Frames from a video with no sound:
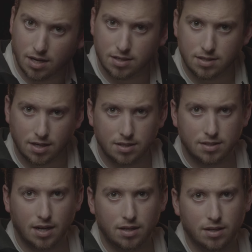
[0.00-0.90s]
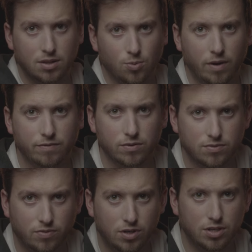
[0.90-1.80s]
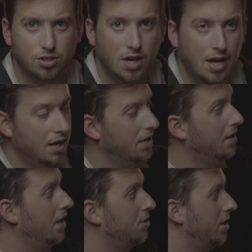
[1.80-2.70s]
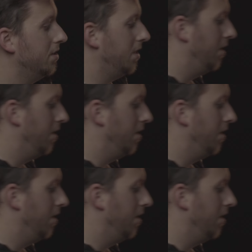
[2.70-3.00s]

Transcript: because I can tell in the reference footage that she has a